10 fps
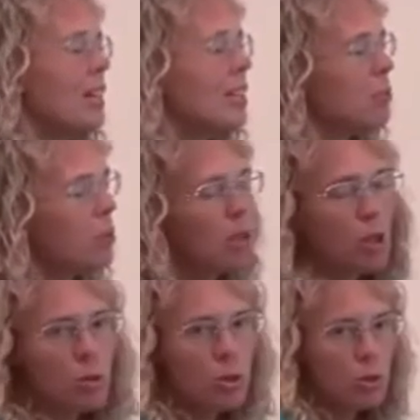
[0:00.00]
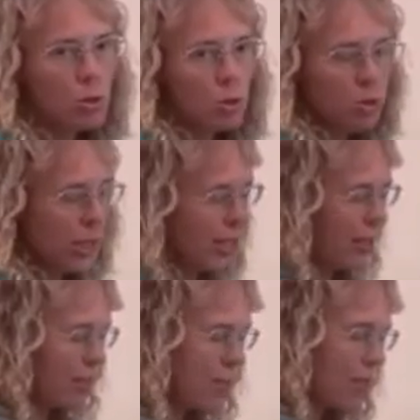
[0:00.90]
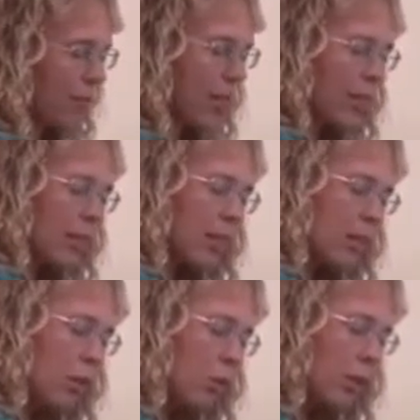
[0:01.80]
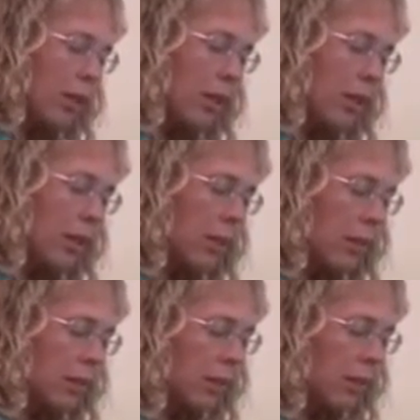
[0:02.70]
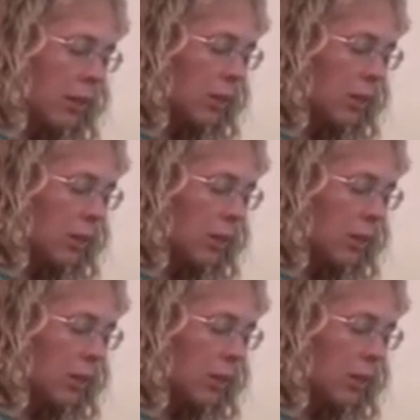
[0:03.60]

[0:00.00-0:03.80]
Let's put those two together. Twinkle,